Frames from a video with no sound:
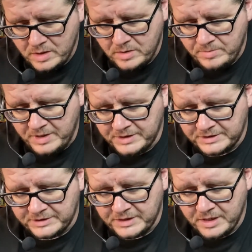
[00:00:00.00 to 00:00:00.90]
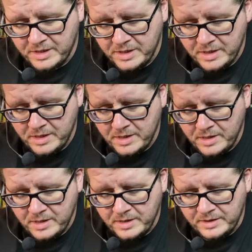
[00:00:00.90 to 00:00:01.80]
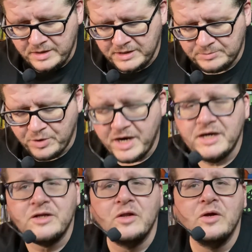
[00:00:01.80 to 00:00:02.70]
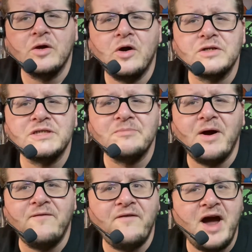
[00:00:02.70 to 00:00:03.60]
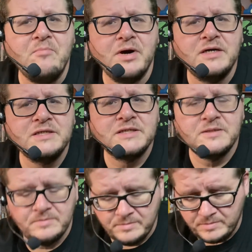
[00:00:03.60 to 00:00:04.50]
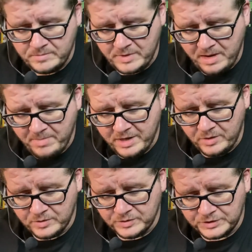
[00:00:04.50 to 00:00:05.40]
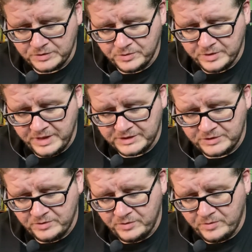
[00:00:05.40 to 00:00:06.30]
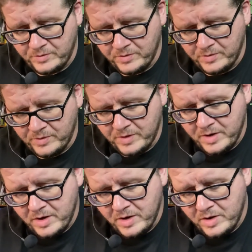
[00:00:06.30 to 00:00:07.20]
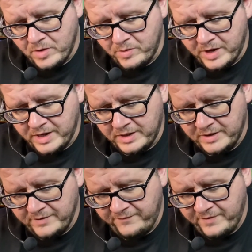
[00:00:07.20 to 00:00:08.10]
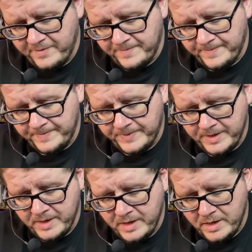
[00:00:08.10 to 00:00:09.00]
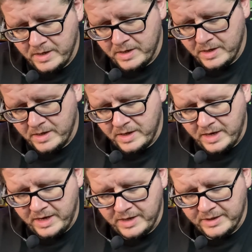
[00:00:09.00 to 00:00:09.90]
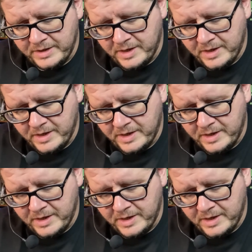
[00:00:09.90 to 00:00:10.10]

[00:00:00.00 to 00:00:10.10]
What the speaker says: Because this product costs about $5 at my local store next to where I live, and